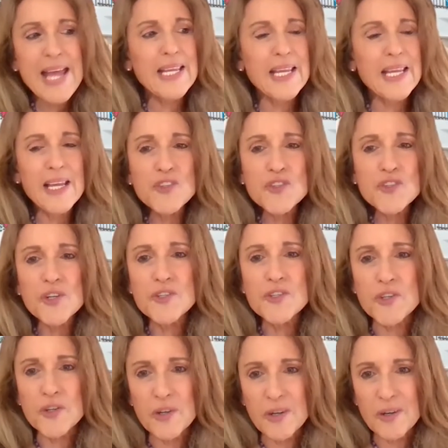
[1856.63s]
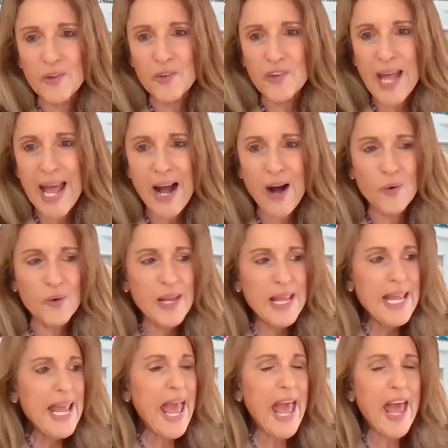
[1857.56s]
Get your journals out
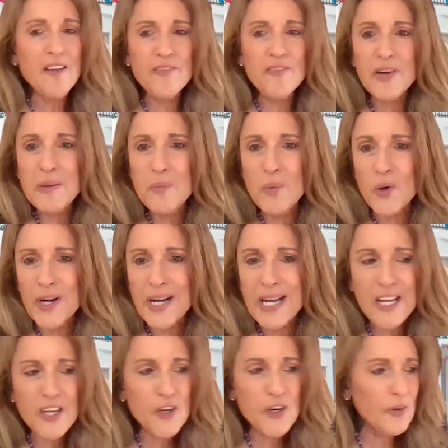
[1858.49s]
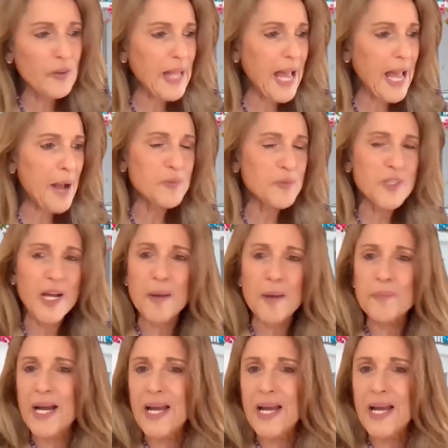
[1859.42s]
every morning, your laptop.